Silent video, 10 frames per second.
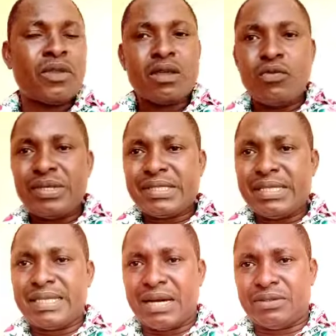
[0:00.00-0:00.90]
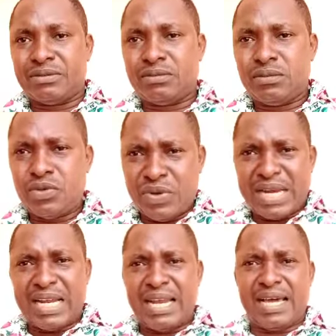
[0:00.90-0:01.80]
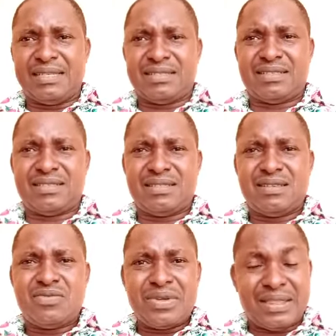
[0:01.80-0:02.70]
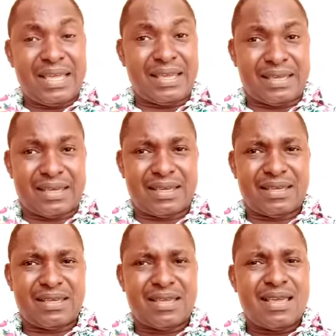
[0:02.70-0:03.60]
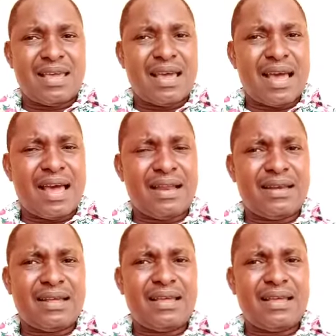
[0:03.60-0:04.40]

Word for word: We sit down, we analyze, we think. And